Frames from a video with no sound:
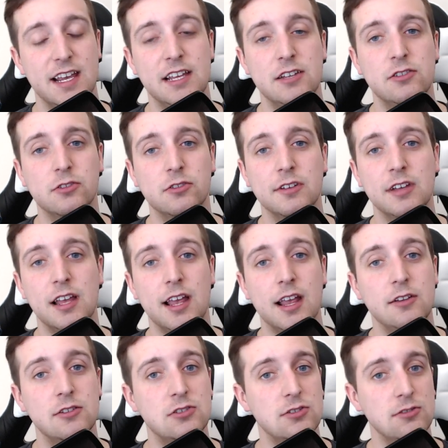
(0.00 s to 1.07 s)
And
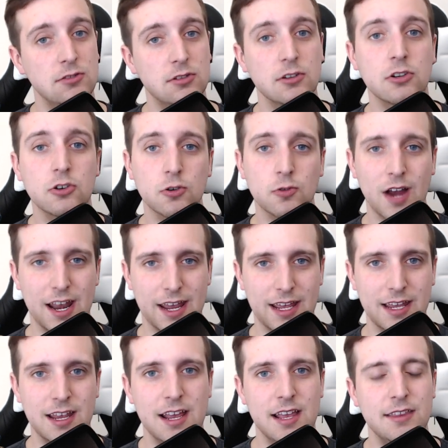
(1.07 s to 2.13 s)
to their
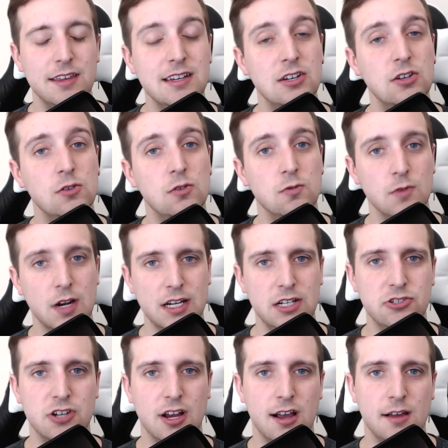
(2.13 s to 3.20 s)
credit, they did a great
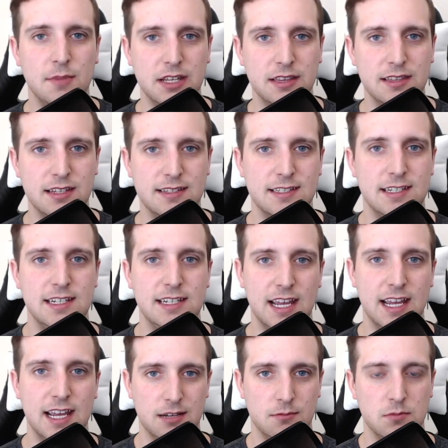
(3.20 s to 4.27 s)
job in this
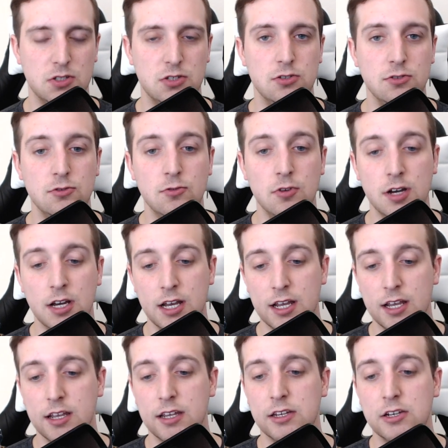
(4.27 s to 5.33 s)
game to,
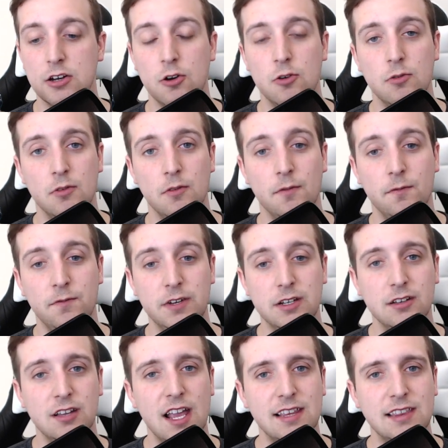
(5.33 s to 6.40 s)

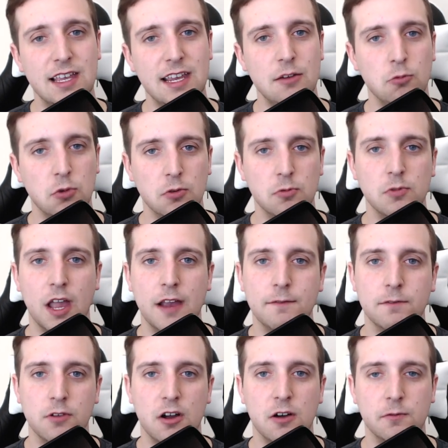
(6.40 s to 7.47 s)
feel like they were
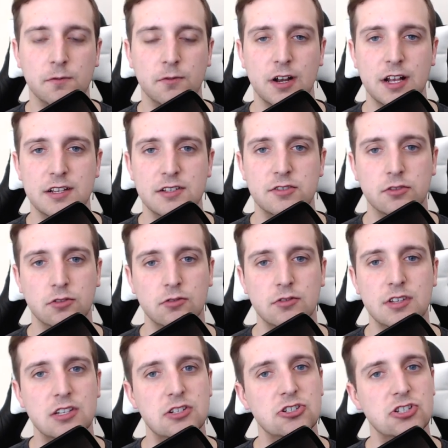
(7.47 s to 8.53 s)
lifelong friends through
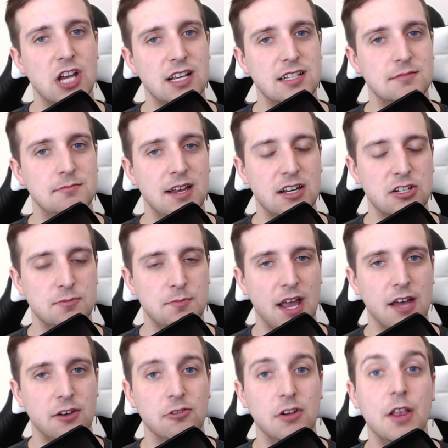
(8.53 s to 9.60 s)
this chess match
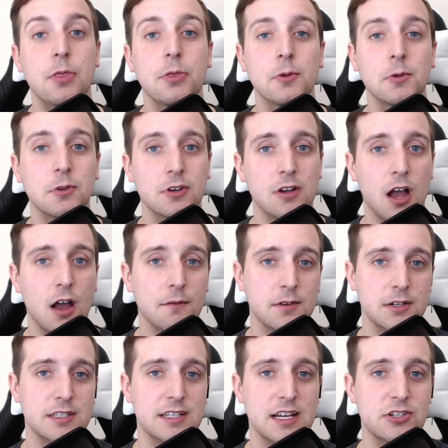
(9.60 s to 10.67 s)
battle and through their
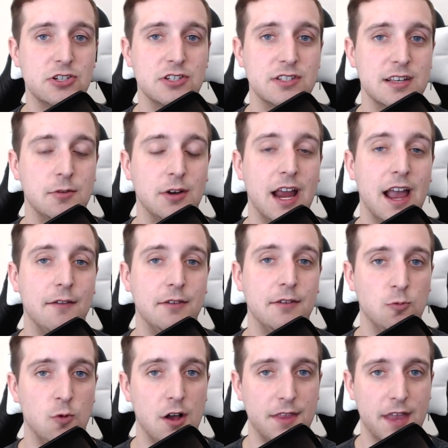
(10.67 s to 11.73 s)
conversations they were
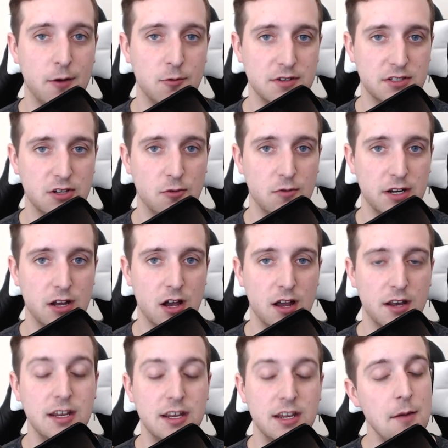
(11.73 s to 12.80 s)
having while that was going
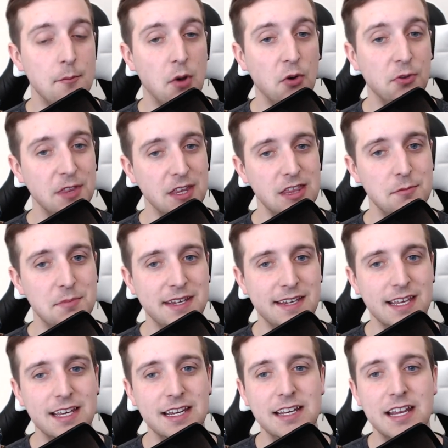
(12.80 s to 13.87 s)
on, both in the
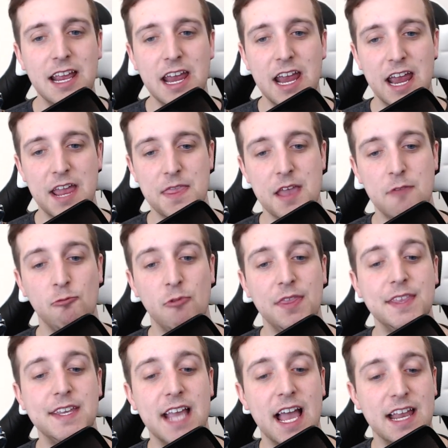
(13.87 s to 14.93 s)
beginning and then when
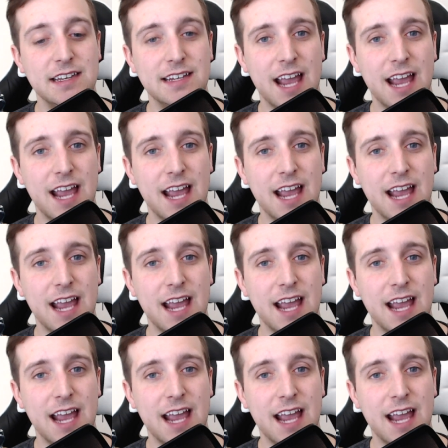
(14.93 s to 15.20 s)
the end